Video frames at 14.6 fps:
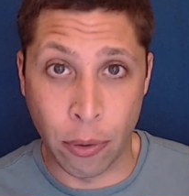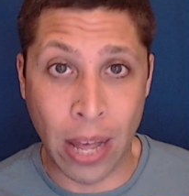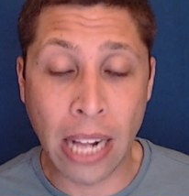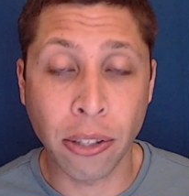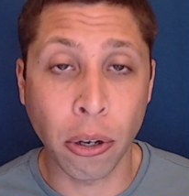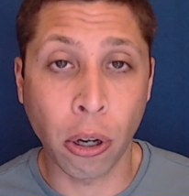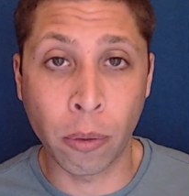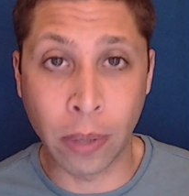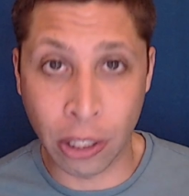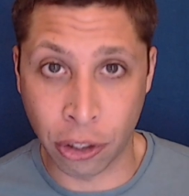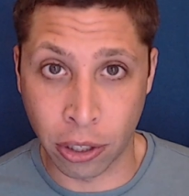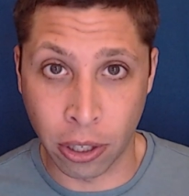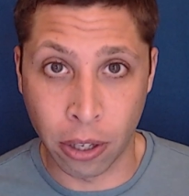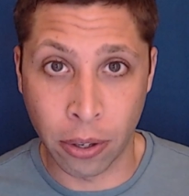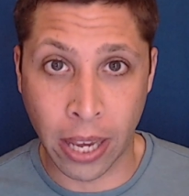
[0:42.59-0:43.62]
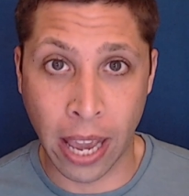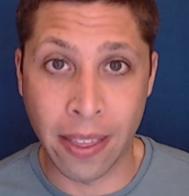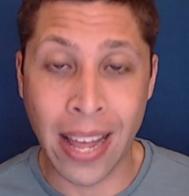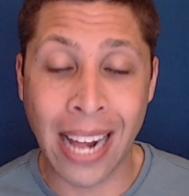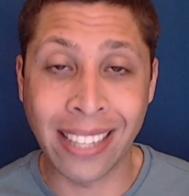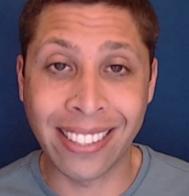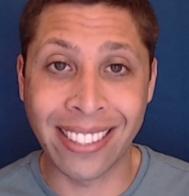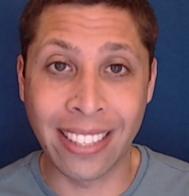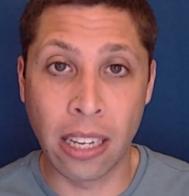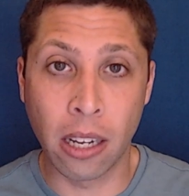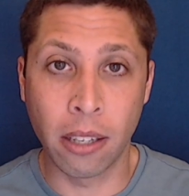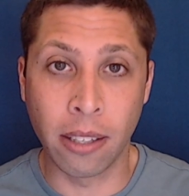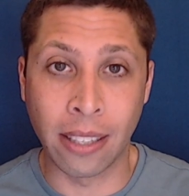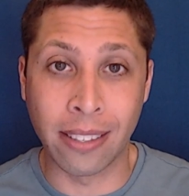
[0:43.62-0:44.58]
That's our original, okay? That's
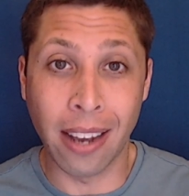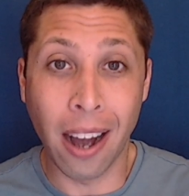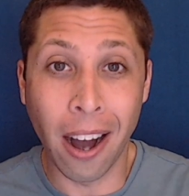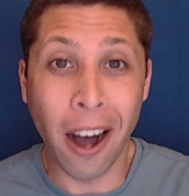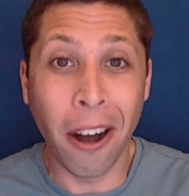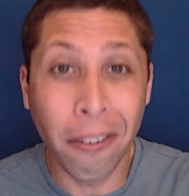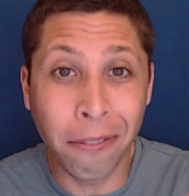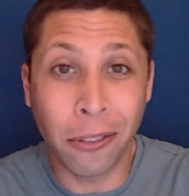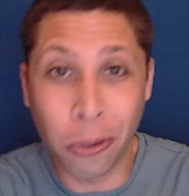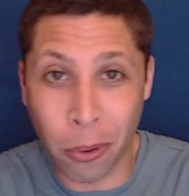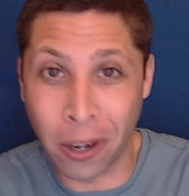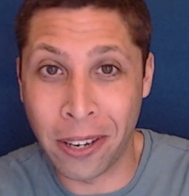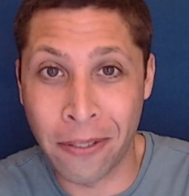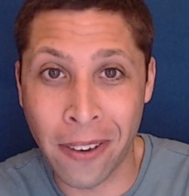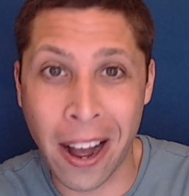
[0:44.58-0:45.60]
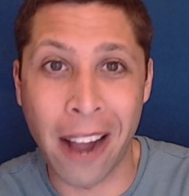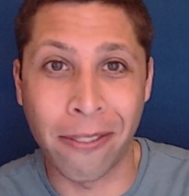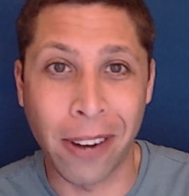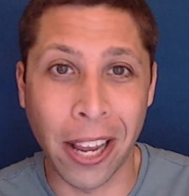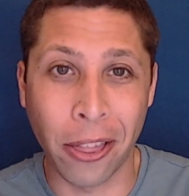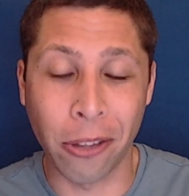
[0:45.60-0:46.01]
it's of 25, right?